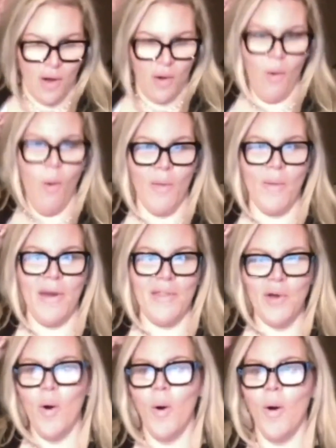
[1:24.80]
all the way to the
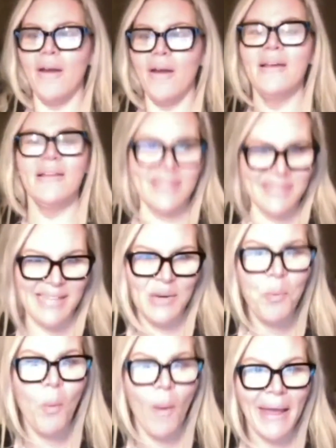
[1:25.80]
court, sit
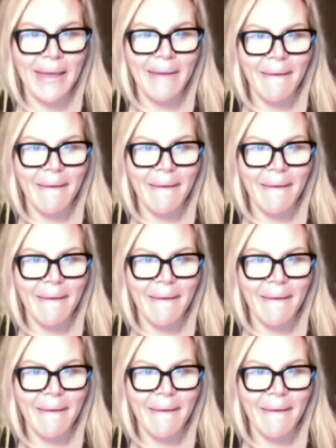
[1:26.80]
and wait,